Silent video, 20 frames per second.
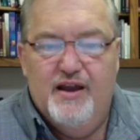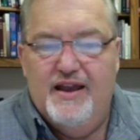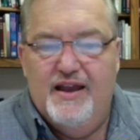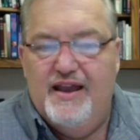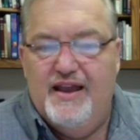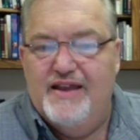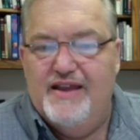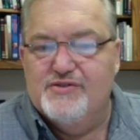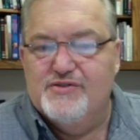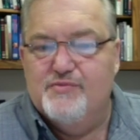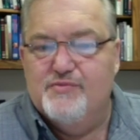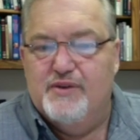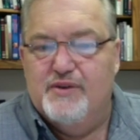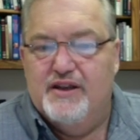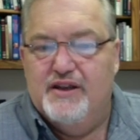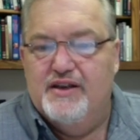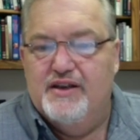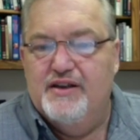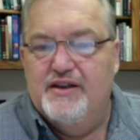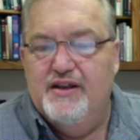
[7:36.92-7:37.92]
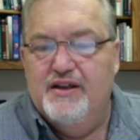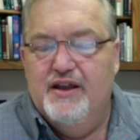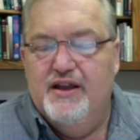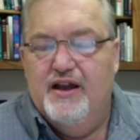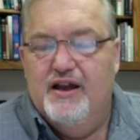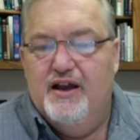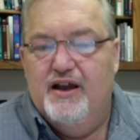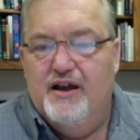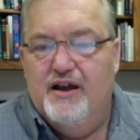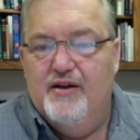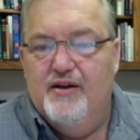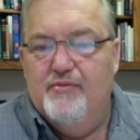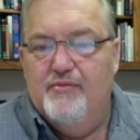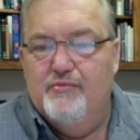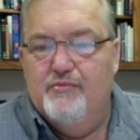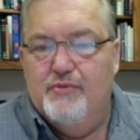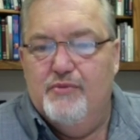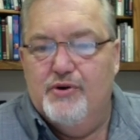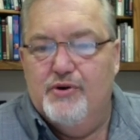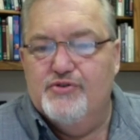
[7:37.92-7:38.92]
has been
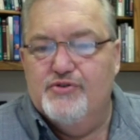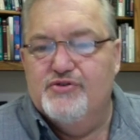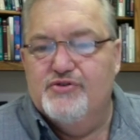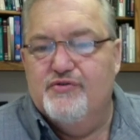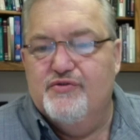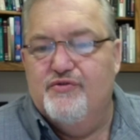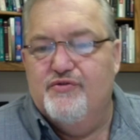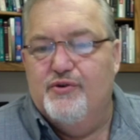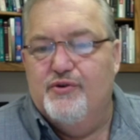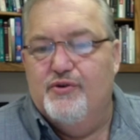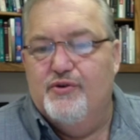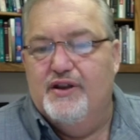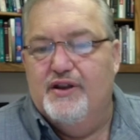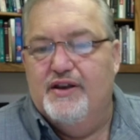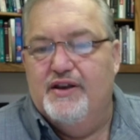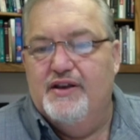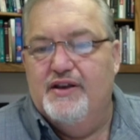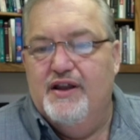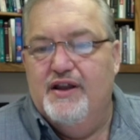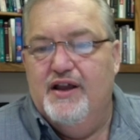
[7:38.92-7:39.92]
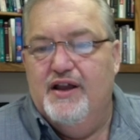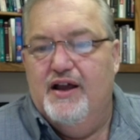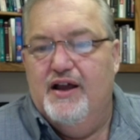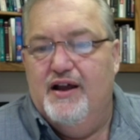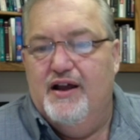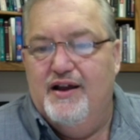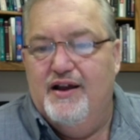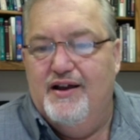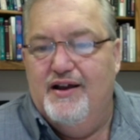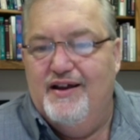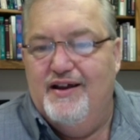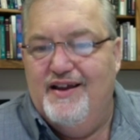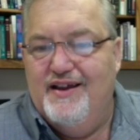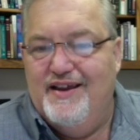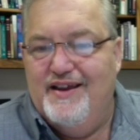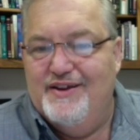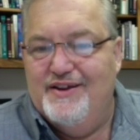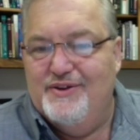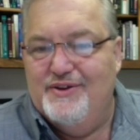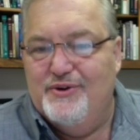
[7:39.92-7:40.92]
merciful
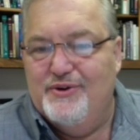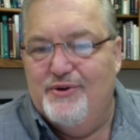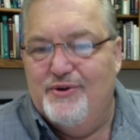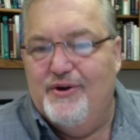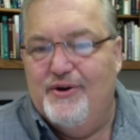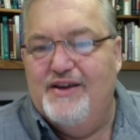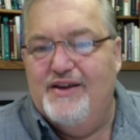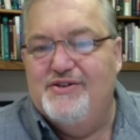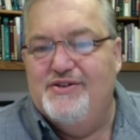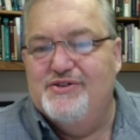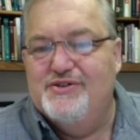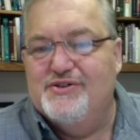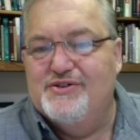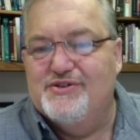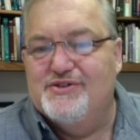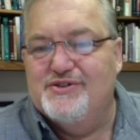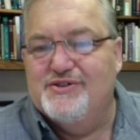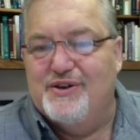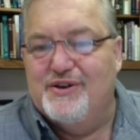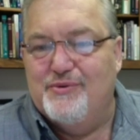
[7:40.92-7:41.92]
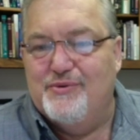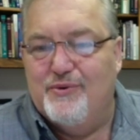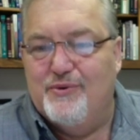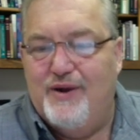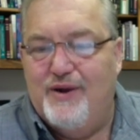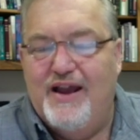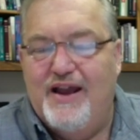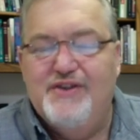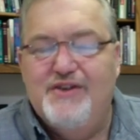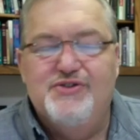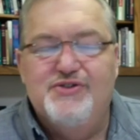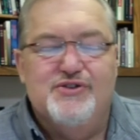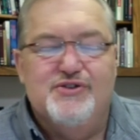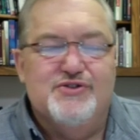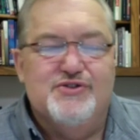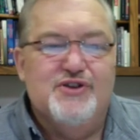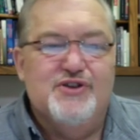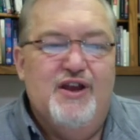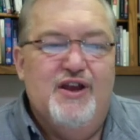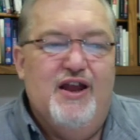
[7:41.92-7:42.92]
and gracious and
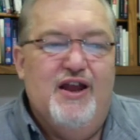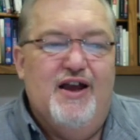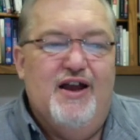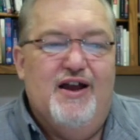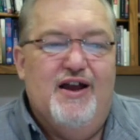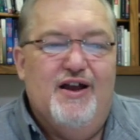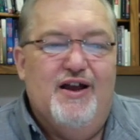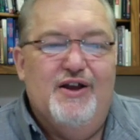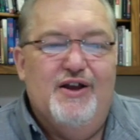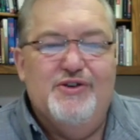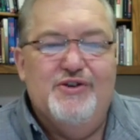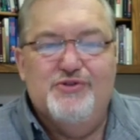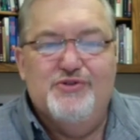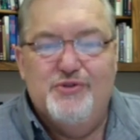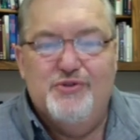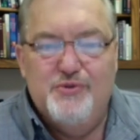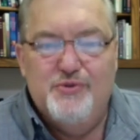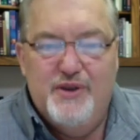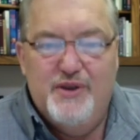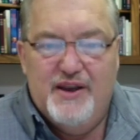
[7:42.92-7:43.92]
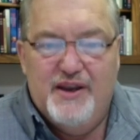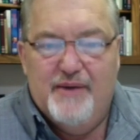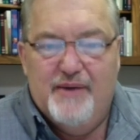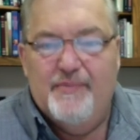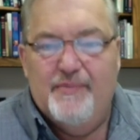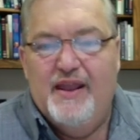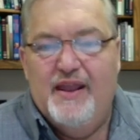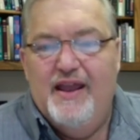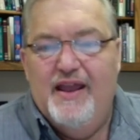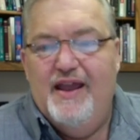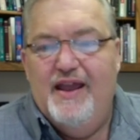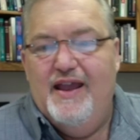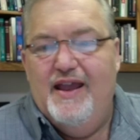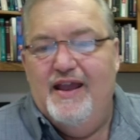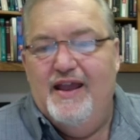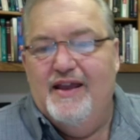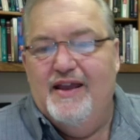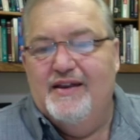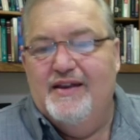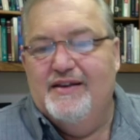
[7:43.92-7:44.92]
righteous to him.
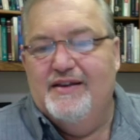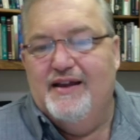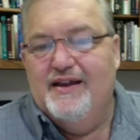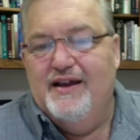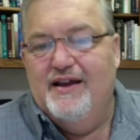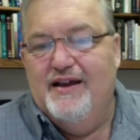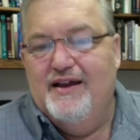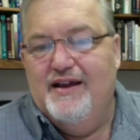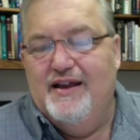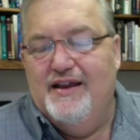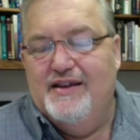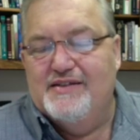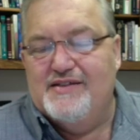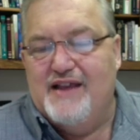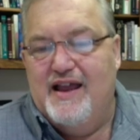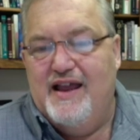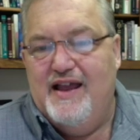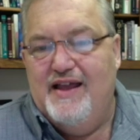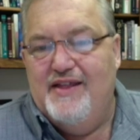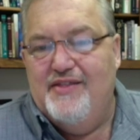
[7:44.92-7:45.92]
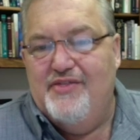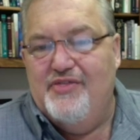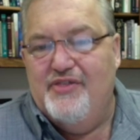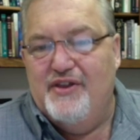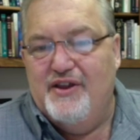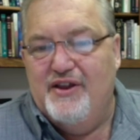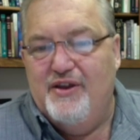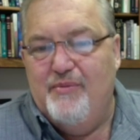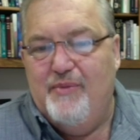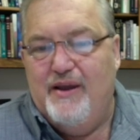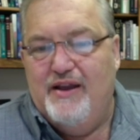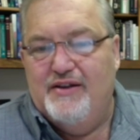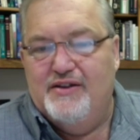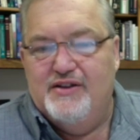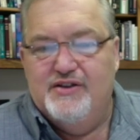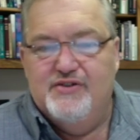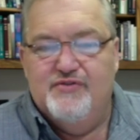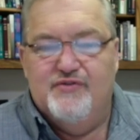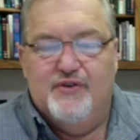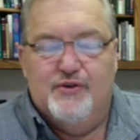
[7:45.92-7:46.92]
And as I think about
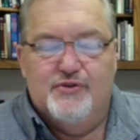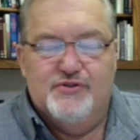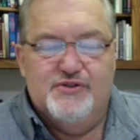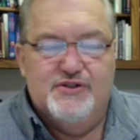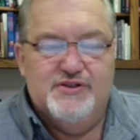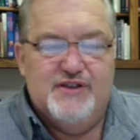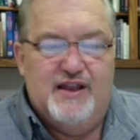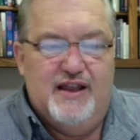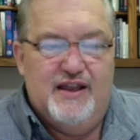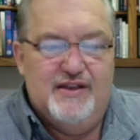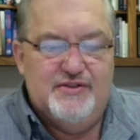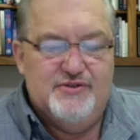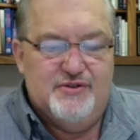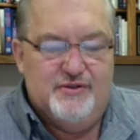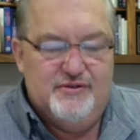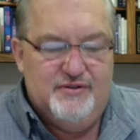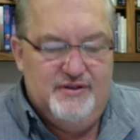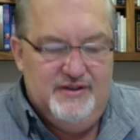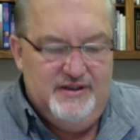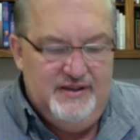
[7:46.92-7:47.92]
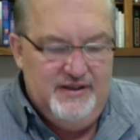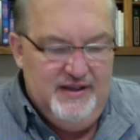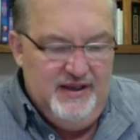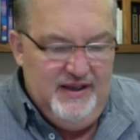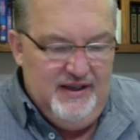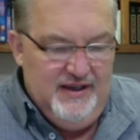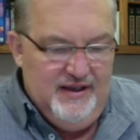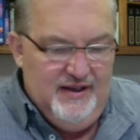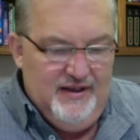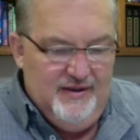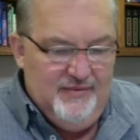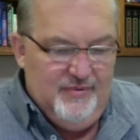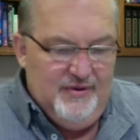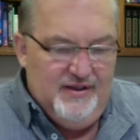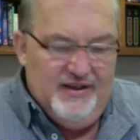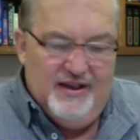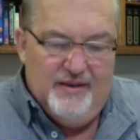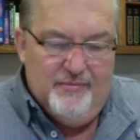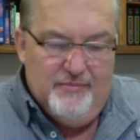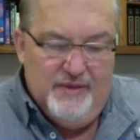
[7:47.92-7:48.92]
these verses, I certainly, probably
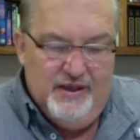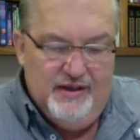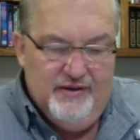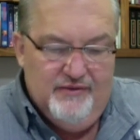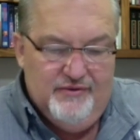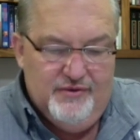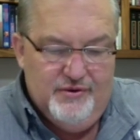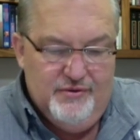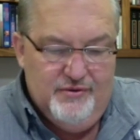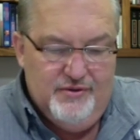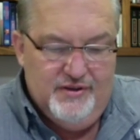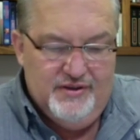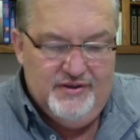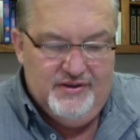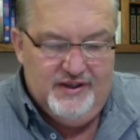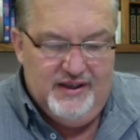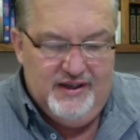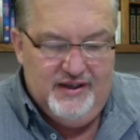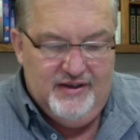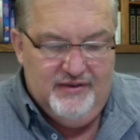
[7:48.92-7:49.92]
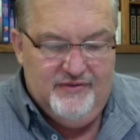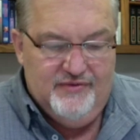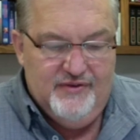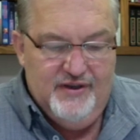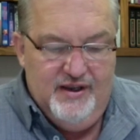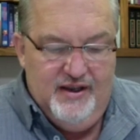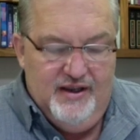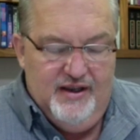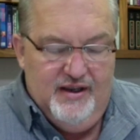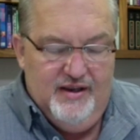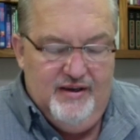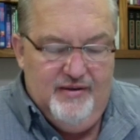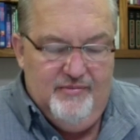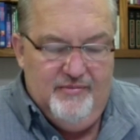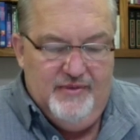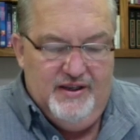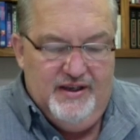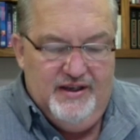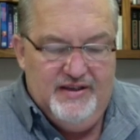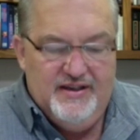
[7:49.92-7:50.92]
like many of you, can think of
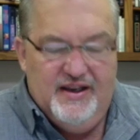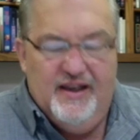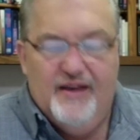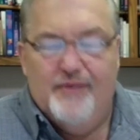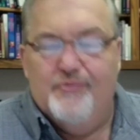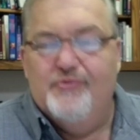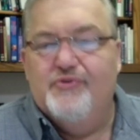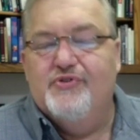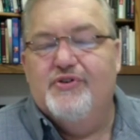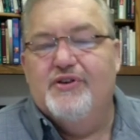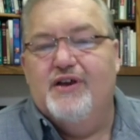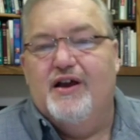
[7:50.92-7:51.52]
many times